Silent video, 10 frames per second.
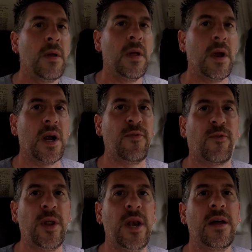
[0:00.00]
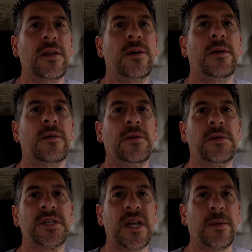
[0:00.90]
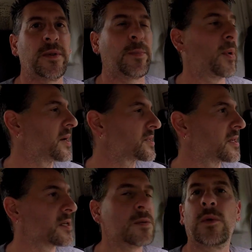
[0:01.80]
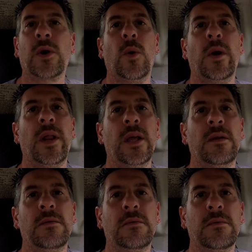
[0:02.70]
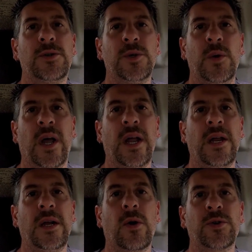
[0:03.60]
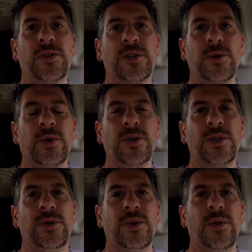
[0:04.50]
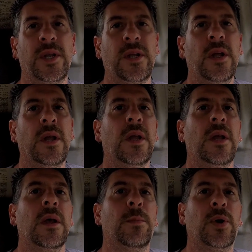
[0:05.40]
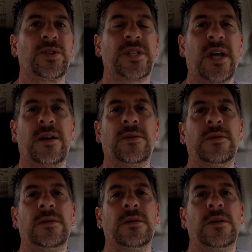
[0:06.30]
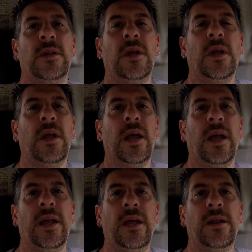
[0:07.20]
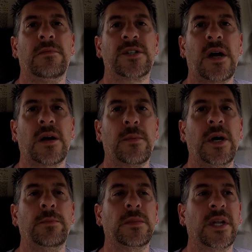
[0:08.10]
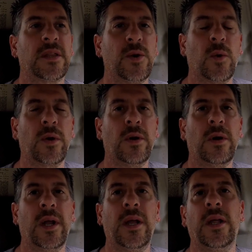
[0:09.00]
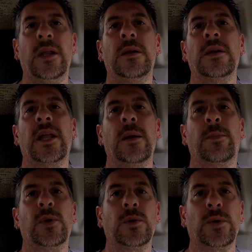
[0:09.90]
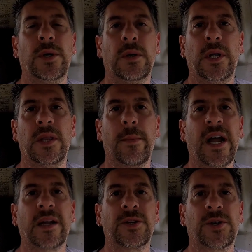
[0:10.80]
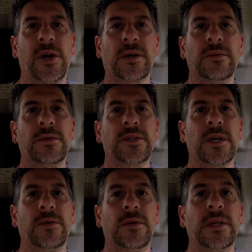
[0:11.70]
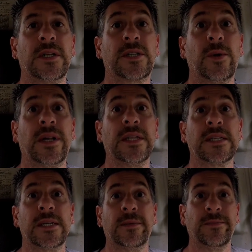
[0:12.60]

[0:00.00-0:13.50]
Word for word: All right, for another step of the process, we're going in to a grocery store to do the pull stale and stock them up, get the order, and get it pulled in the back of the truck. So let's go get this done.